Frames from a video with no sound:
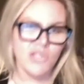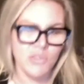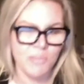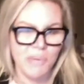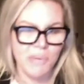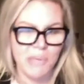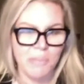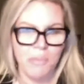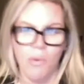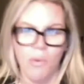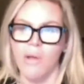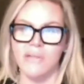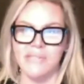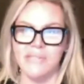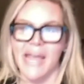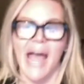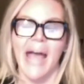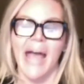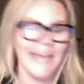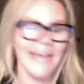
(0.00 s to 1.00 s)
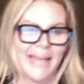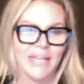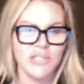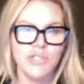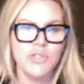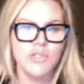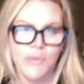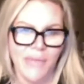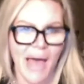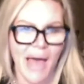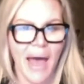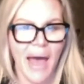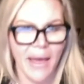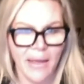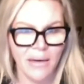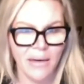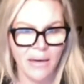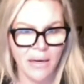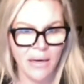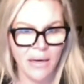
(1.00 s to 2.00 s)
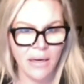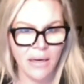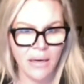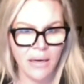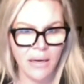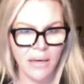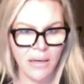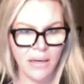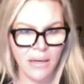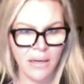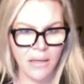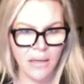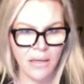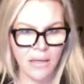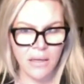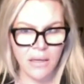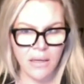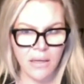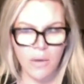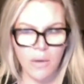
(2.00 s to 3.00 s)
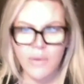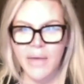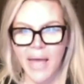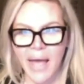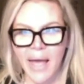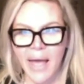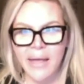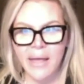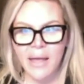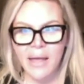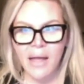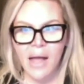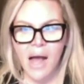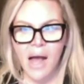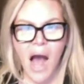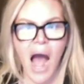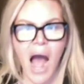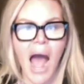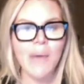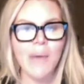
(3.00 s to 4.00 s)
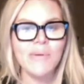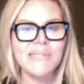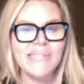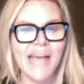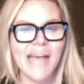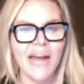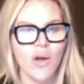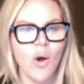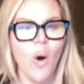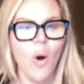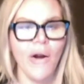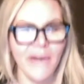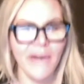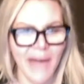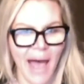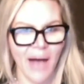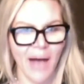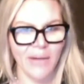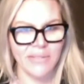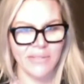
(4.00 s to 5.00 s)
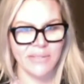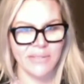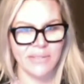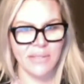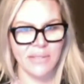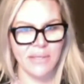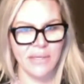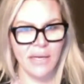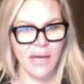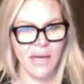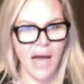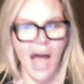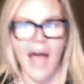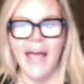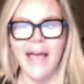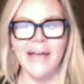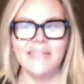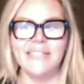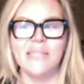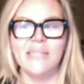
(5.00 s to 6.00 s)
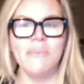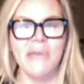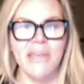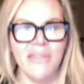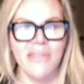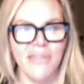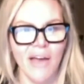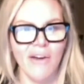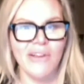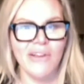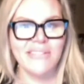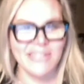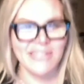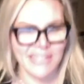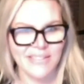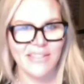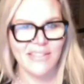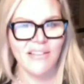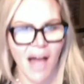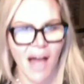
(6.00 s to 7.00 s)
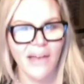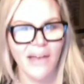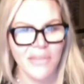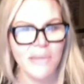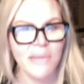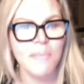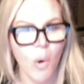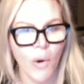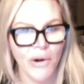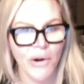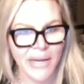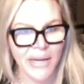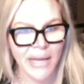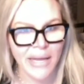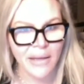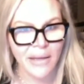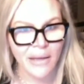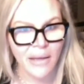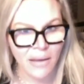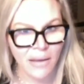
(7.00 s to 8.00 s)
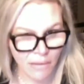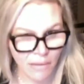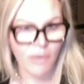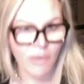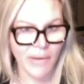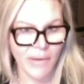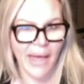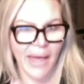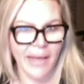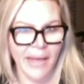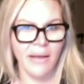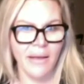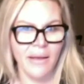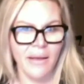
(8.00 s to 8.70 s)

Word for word: People all day. I can't do that. Okay? I was at a courthouse. I had to be there at 6 o'clock in the morning. Okay?